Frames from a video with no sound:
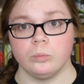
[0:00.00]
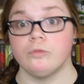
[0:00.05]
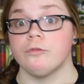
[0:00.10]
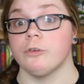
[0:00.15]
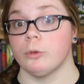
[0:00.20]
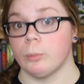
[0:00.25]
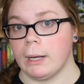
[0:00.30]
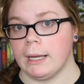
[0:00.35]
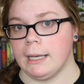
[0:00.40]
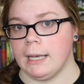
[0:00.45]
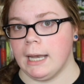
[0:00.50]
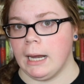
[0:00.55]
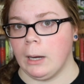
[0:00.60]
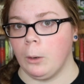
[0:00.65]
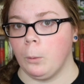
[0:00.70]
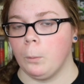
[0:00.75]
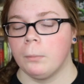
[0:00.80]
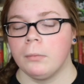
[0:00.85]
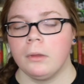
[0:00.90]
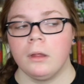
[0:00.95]
for right now,
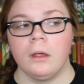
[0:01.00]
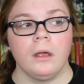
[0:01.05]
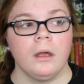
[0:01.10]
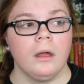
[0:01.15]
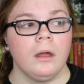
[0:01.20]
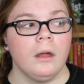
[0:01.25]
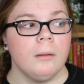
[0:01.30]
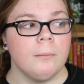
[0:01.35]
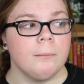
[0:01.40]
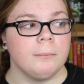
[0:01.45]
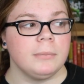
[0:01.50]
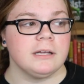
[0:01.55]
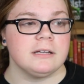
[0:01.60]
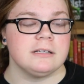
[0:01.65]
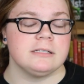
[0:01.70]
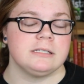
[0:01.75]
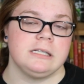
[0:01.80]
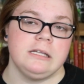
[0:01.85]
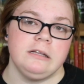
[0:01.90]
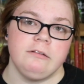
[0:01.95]

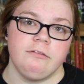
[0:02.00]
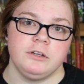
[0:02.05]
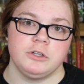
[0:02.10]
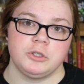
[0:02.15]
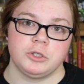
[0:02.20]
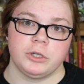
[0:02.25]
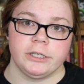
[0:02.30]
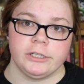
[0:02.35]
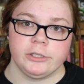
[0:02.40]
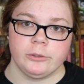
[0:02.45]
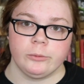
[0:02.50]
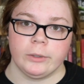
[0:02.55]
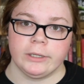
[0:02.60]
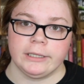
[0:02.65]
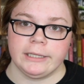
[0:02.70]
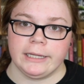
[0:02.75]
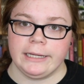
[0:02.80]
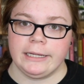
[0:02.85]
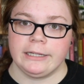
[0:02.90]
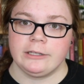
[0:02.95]
because in the future I do want
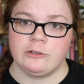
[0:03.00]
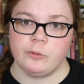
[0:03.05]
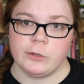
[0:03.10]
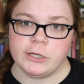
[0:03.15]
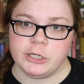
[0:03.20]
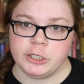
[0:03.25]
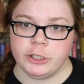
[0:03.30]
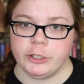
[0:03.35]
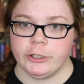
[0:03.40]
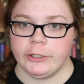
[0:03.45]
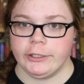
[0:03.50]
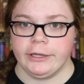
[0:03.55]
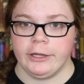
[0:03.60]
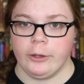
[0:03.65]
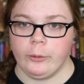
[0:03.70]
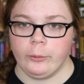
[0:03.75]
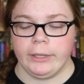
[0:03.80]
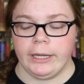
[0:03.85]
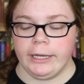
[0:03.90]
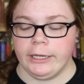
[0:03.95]
like a sweatshirt and the
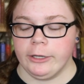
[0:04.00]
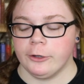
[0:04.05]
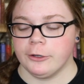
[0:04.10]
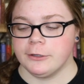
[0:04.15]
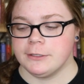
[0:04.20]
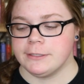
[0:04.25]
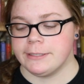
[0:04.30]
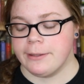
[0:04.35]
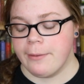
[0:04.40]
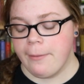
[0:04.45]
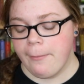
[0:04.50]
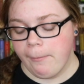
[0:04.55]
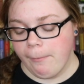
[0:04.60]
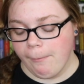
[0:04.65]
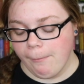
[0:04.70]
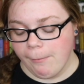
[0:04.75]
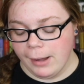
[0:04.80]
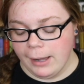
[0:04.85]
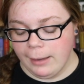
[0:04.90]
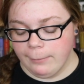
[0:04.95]
whole 9 yards.
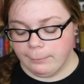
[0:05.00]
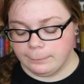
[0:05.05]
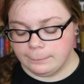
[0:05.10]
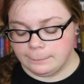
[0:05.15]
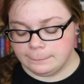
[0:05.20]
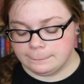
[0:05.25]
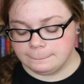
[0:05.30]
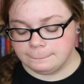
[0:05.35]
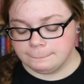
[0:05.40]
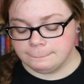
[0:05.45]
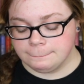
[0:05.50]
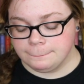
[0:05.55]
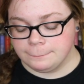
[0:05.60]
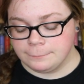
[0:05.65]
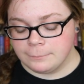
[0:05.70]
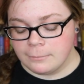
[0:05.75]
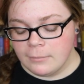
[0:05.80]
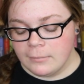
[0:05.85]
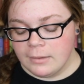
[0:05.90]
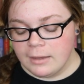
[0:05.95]
But,
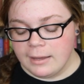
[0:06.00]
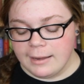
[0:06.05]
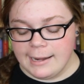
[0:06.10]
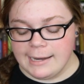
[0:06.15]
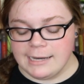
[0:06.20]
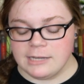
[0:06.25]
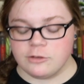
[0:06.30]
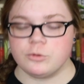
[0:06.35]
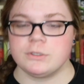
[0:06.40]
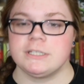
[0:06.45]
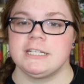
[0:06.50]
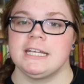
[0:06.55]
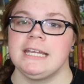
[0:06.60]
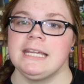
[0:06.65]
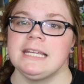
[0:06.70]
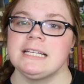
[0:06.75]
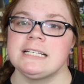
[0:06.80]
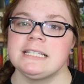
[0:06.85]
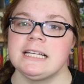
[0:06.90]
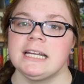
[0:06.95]
and it's
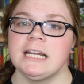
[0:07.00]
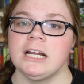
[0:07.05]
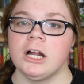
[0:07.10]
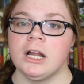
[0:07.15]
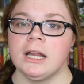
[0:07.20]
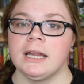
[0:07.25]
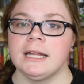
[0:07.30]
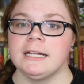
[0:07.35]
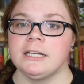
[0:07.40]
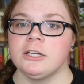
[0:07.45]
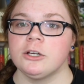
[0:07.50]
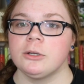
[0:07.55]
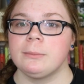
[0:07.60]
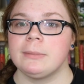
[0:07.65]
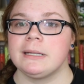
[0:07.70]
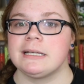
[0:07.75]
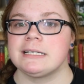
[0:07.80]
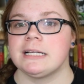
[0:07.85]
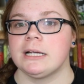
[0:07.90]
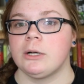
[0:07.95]
ridiculous that I got a lanyard
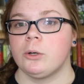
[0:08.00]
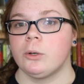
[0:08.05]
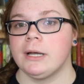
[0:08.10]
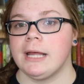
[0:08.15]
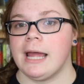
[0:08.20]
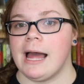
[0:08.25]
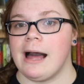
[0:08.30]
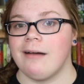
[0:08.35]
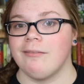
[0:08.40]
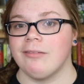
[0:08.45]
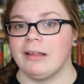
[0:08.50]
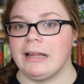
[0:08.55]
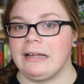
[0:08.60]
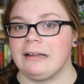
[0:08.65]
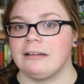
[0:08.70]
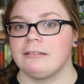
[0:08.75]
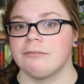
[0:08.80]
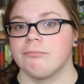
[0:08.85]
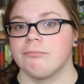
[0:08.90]
because I already have like,